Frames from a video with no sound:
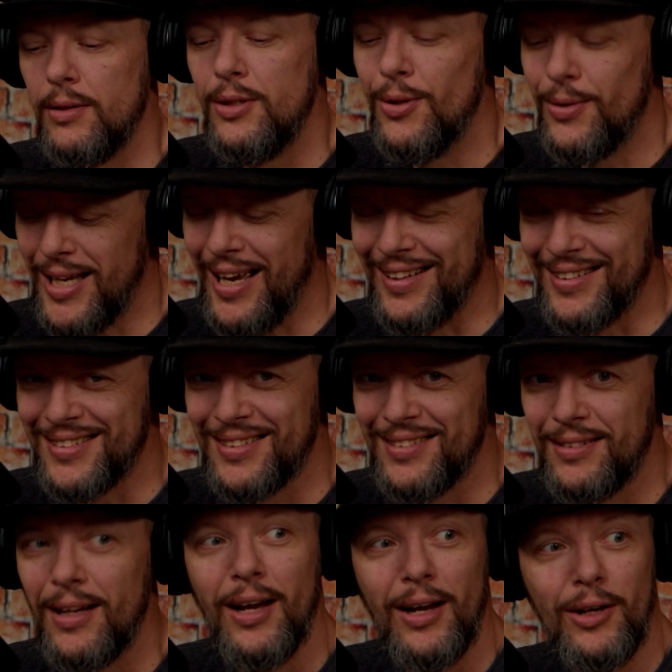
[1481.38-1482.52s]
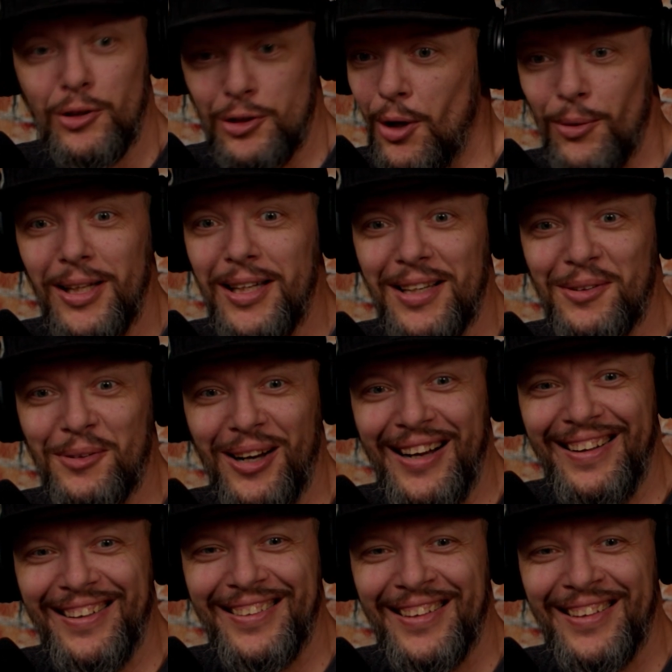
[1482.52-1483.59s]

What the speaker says: You can't. Totally agree.